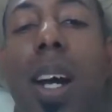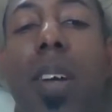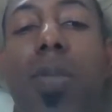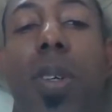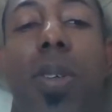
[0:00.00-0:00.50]
All
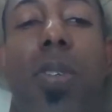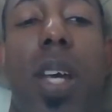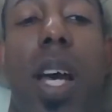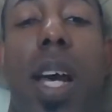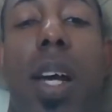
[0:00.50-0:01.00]
right,
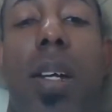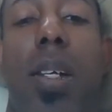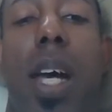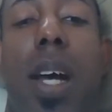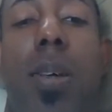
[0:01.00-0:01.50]
folks,
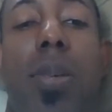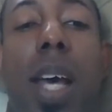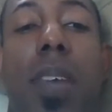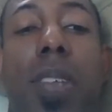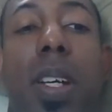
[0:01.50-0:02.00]
I'll
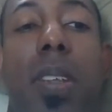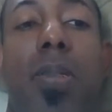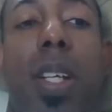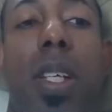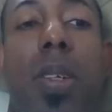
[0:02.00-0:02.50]
have another
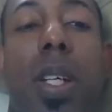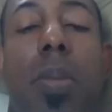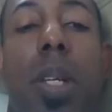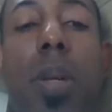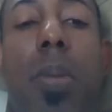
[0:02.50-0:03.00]
video
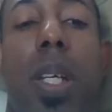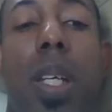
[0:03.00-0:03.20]
coming up